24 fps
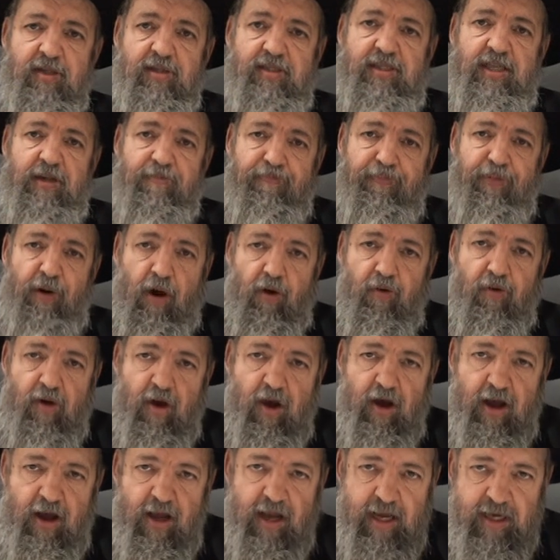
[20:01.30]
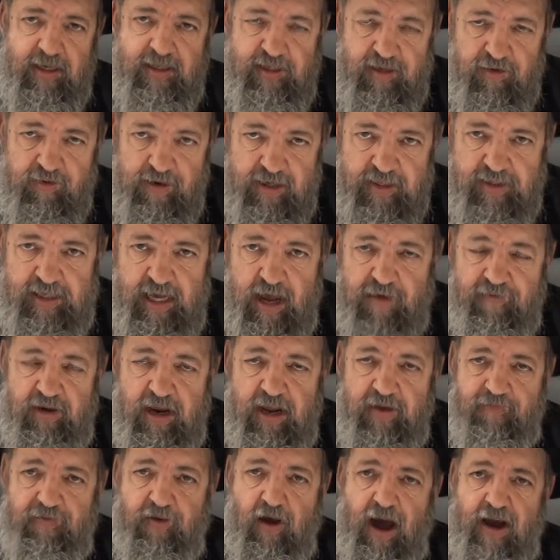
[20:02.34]
Tzipora is
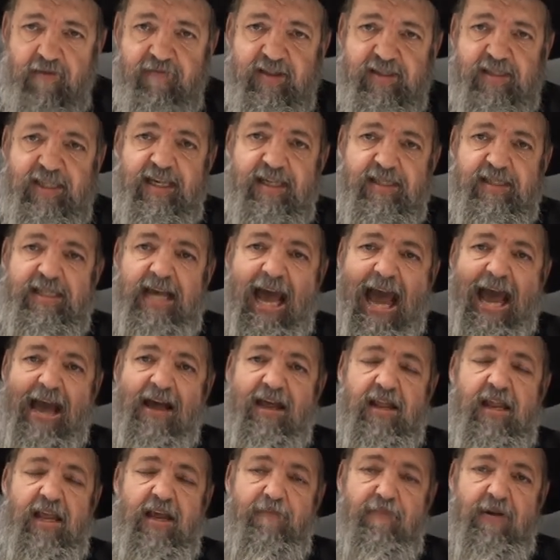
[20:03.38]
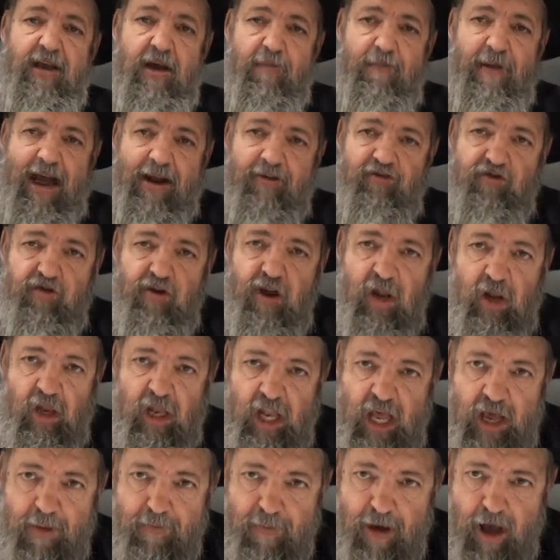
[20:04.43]
375. It's exactly Begamatria
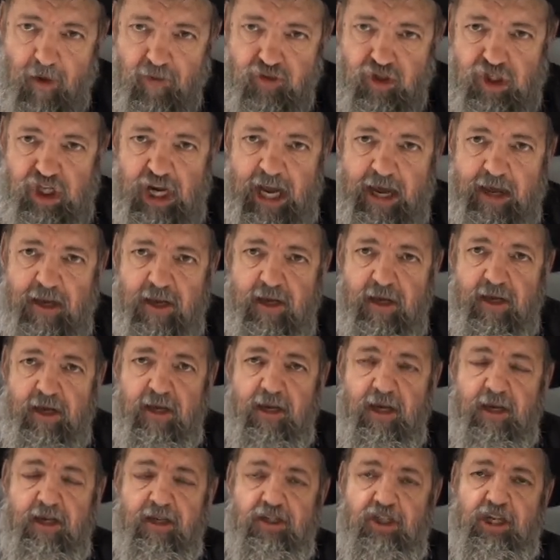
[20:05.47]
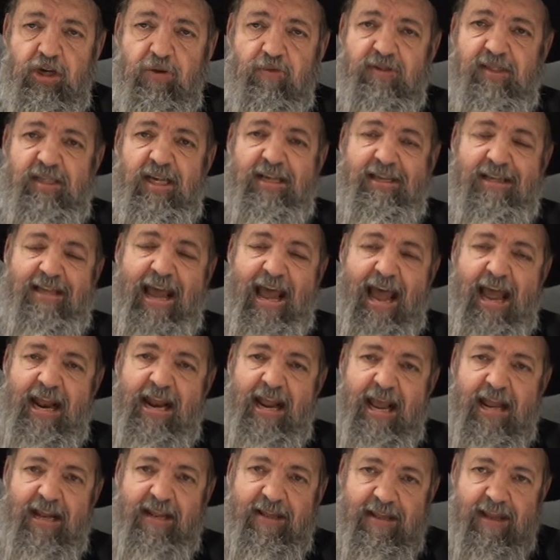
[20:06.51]
Limosha. She was a ten,
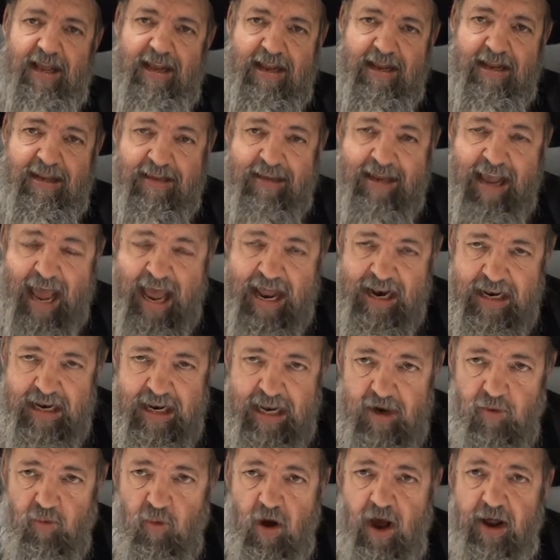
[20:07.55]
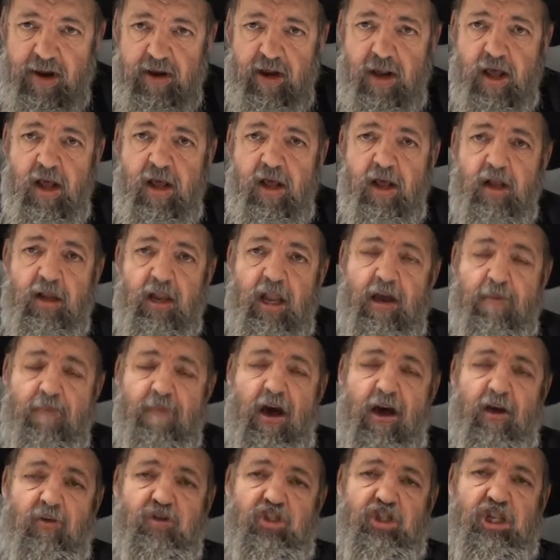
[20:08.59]
in, the intended one,
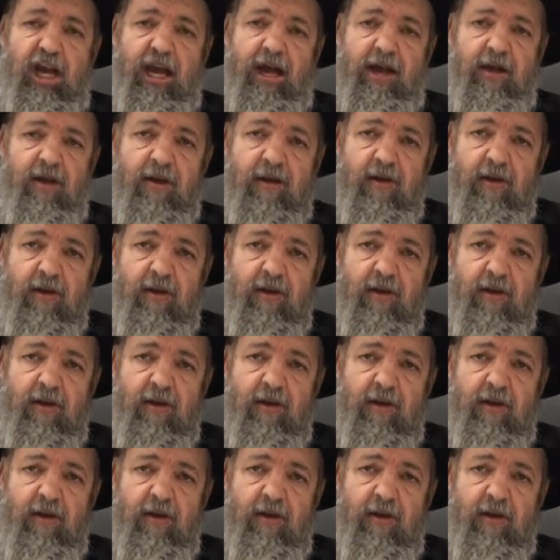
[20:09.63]
Limosha.